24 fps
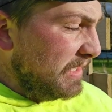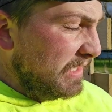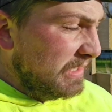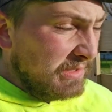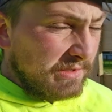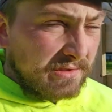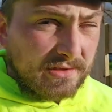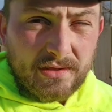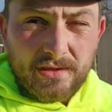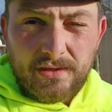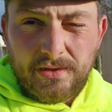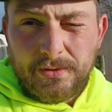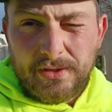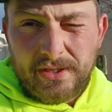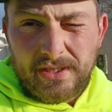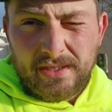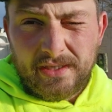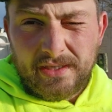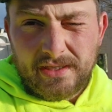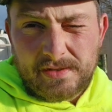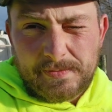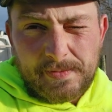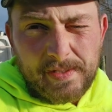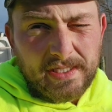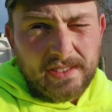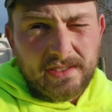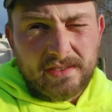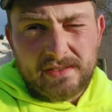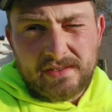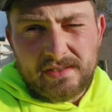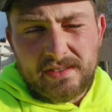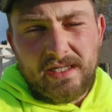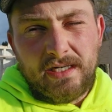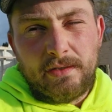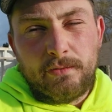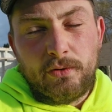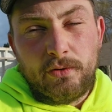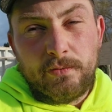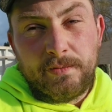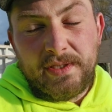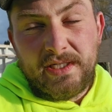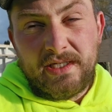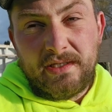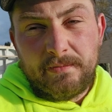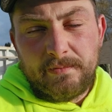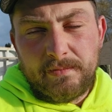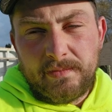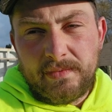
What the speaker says: so we can expect it to start warming up.